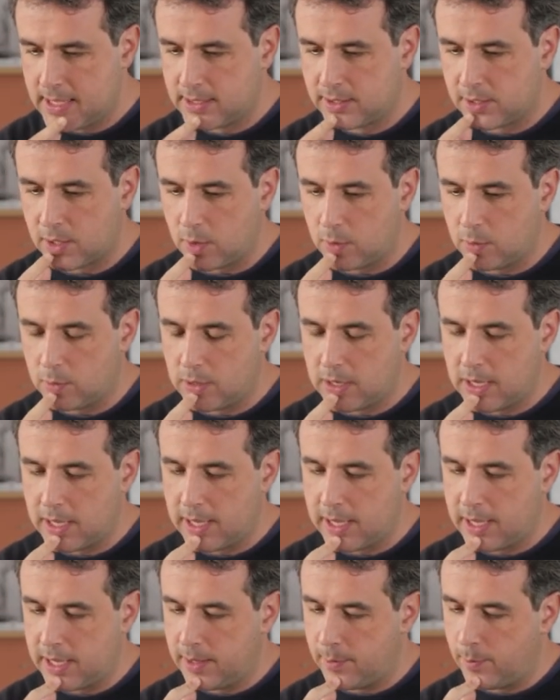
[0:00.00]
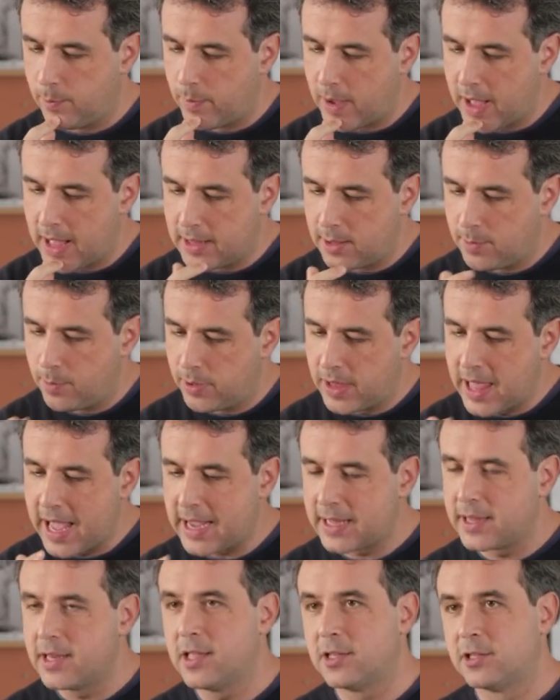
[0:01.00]
So, but
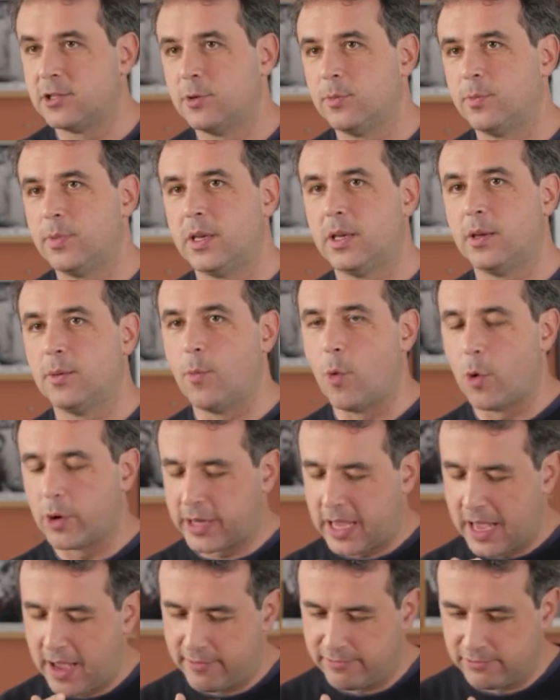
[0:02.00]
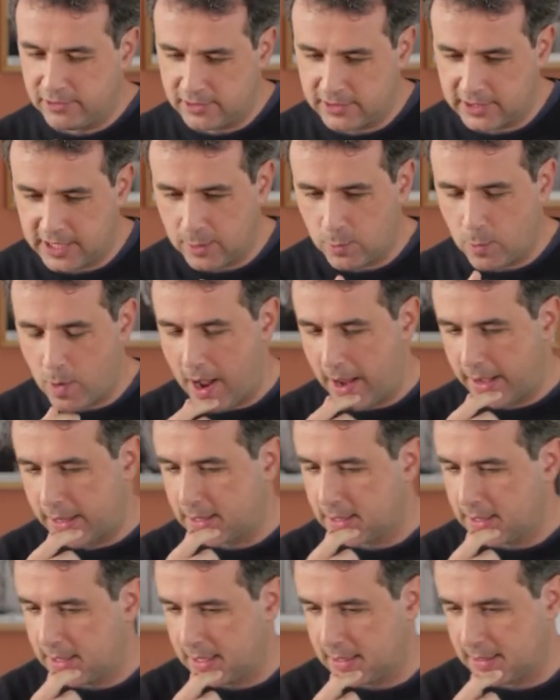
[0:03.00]
black needs to be more careful than white
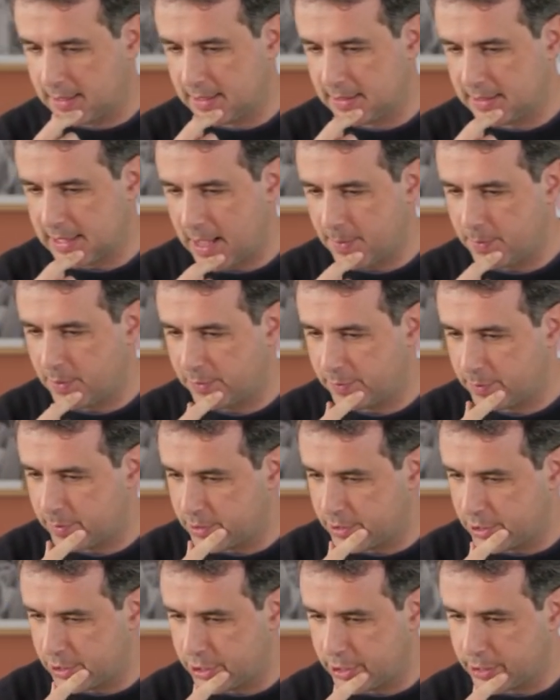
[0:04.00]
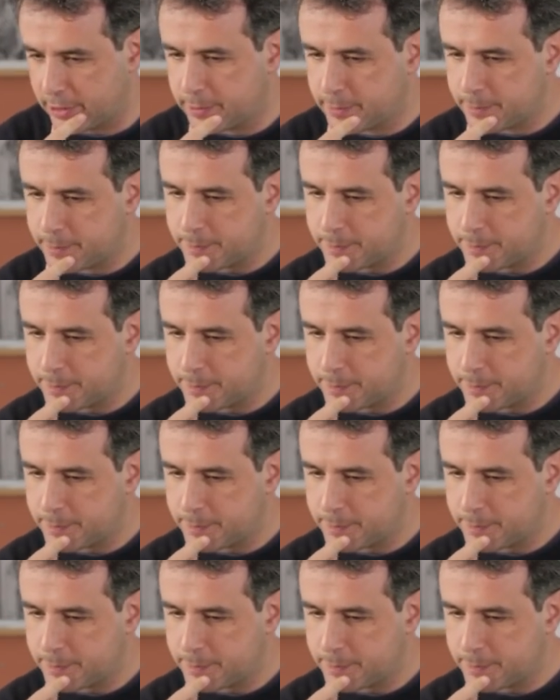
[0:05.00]
in this type of position.